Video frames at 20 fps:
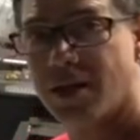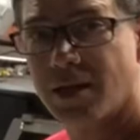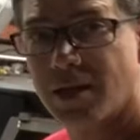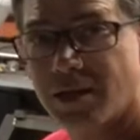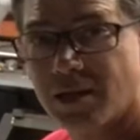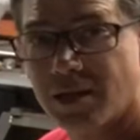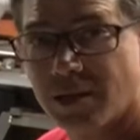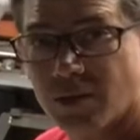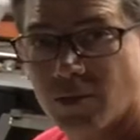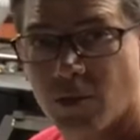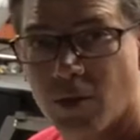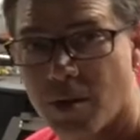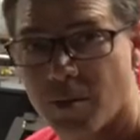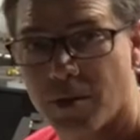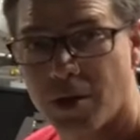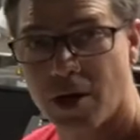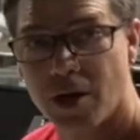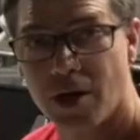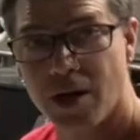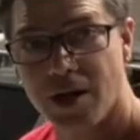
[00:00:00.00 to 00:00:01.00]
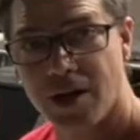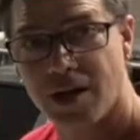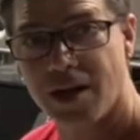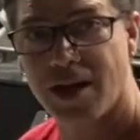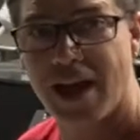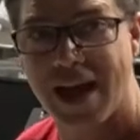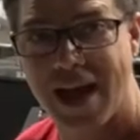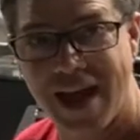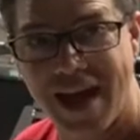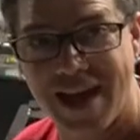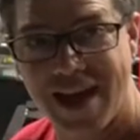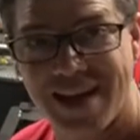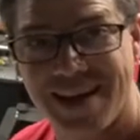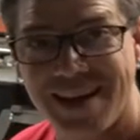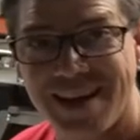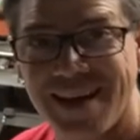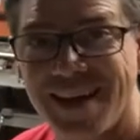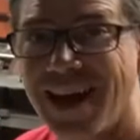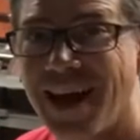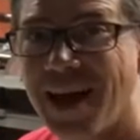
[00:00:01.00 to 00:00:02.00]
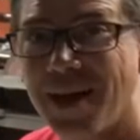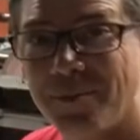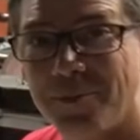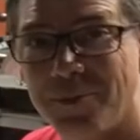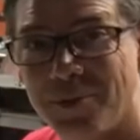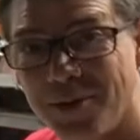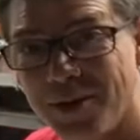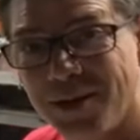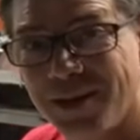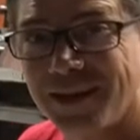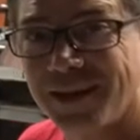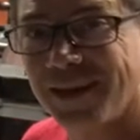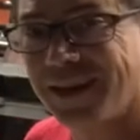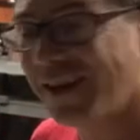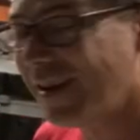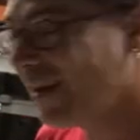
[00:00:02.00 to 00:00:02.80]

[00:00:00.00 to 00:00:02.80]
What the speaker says: this is where I'm currently at. I'm pretty